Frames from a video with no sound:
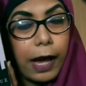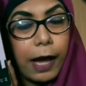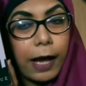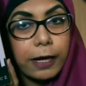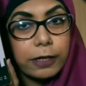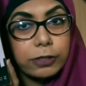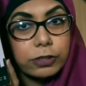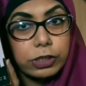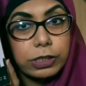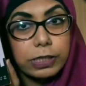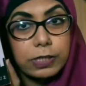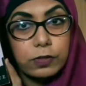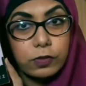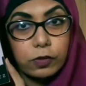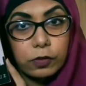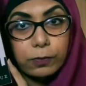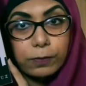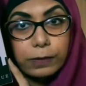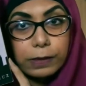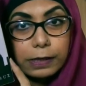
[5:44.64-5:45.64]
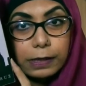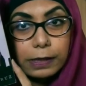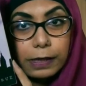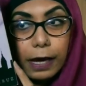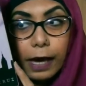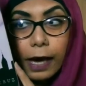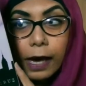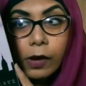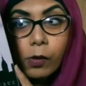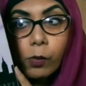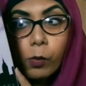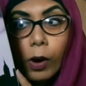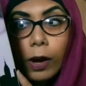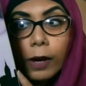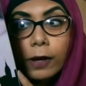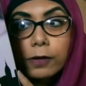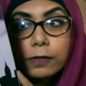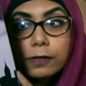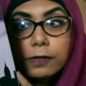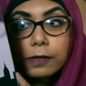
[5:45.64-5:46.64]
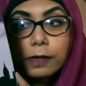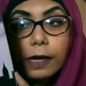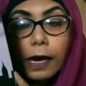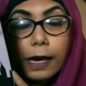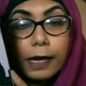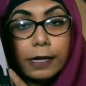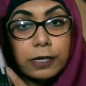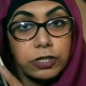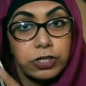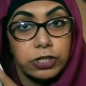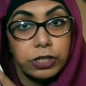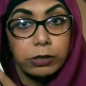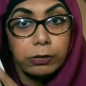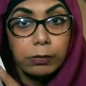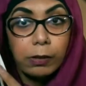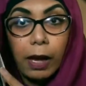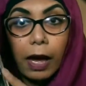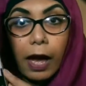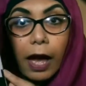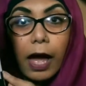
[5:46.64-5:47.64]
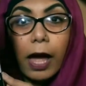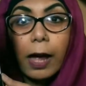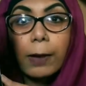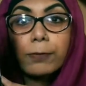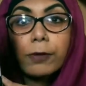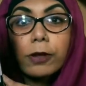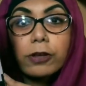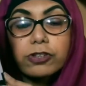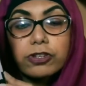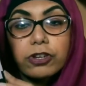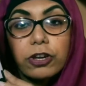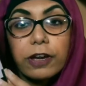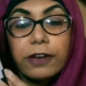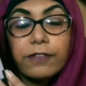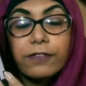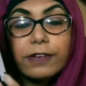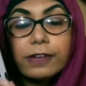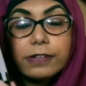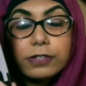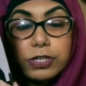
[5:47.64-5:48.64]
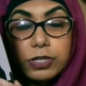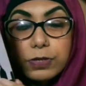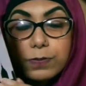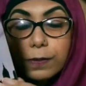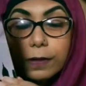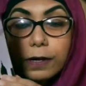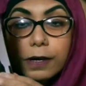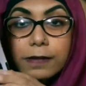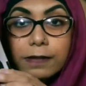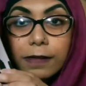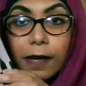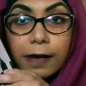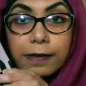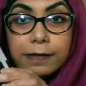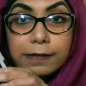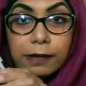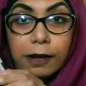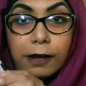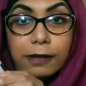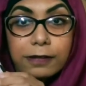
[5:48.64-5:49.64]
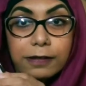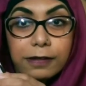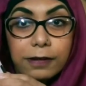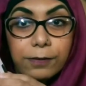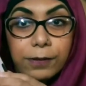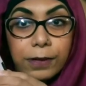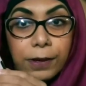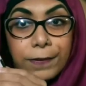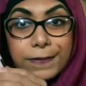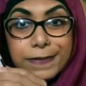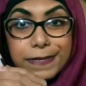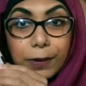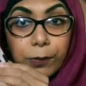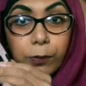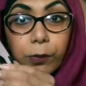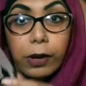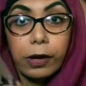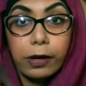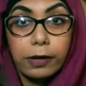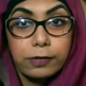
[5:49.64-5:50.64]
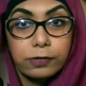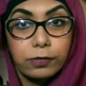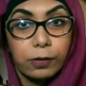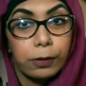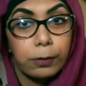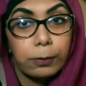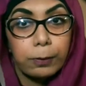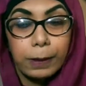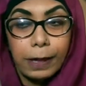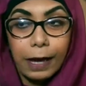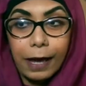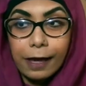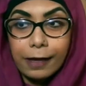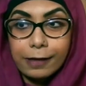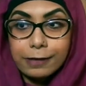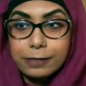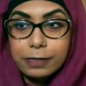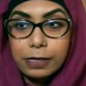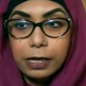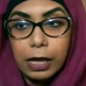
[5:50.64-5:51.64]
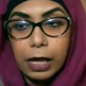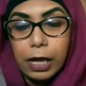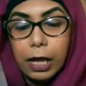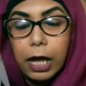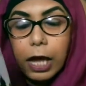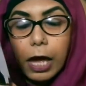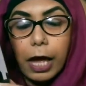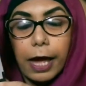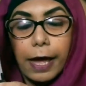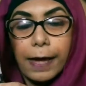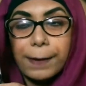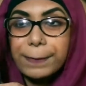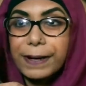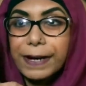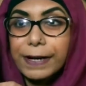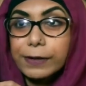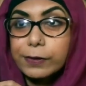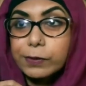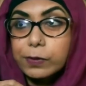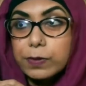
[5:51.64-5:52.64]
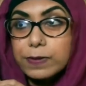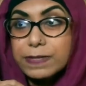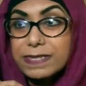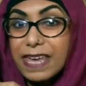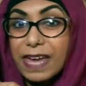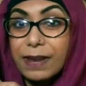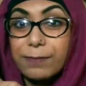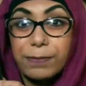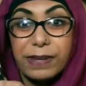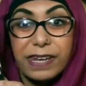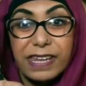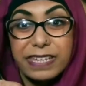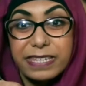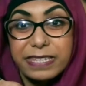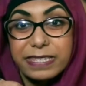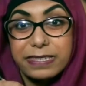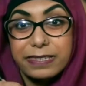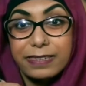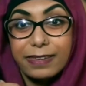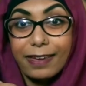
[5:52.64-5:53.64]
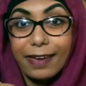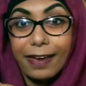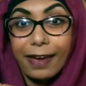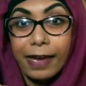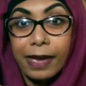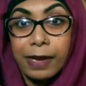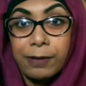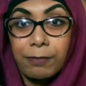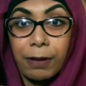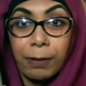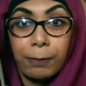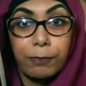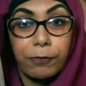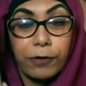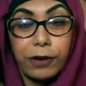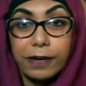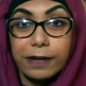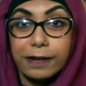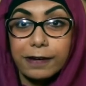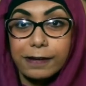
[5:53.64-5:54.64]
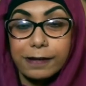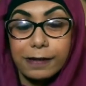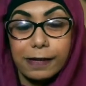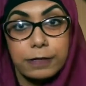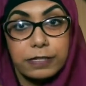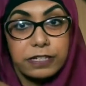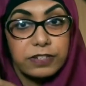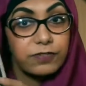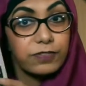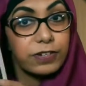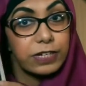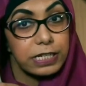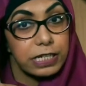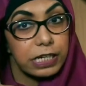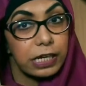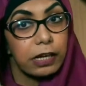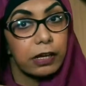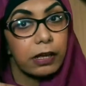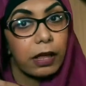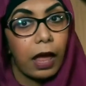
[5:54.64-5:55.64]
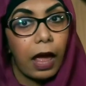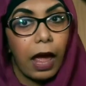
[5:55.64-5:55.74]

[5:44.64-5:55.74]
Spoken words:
actually took me a while to get into. I'm not sure if it's just because I started it when I was at work, so I only had about 10 minutes in my break to read it